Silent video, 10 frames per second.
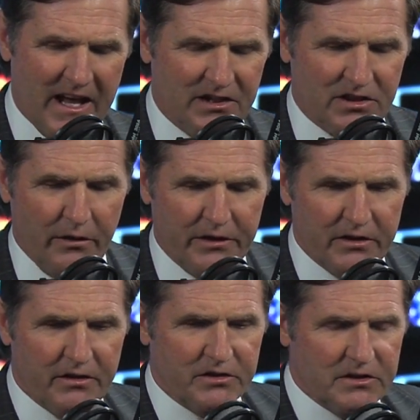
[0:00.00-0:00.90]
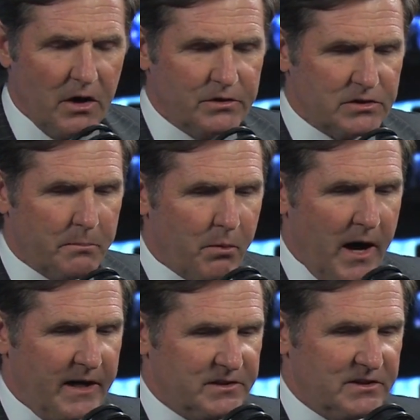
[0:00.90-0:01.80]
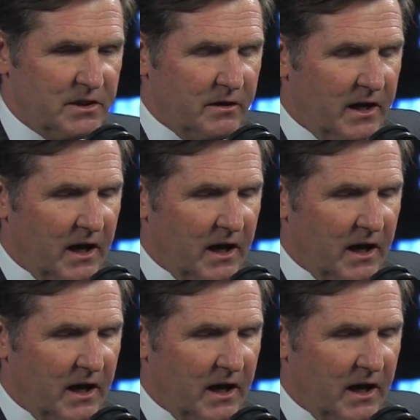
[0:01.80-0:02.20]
So there, there's no surprises here.